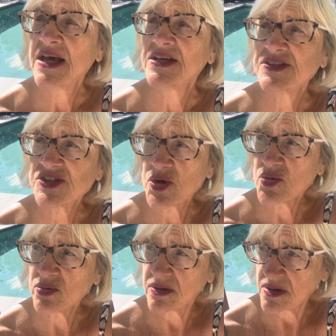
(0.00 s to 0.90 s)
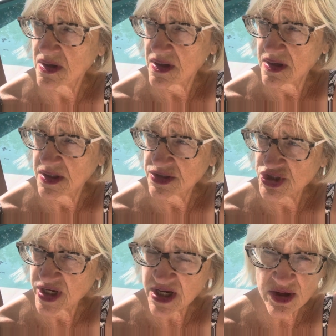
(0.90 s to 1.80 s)
So
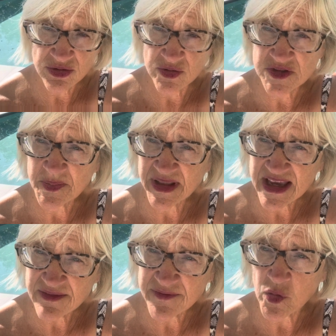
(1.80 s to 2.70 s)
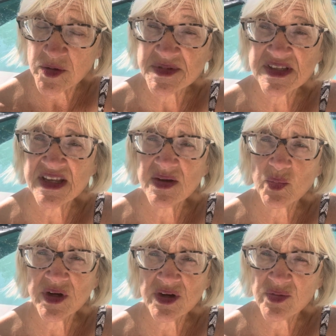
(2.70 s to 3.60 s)
check out those platforms, and then
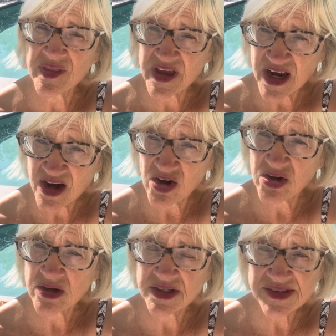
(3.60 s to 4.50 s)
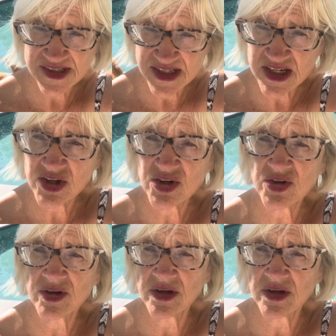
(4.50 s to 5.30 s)
when you're there, consider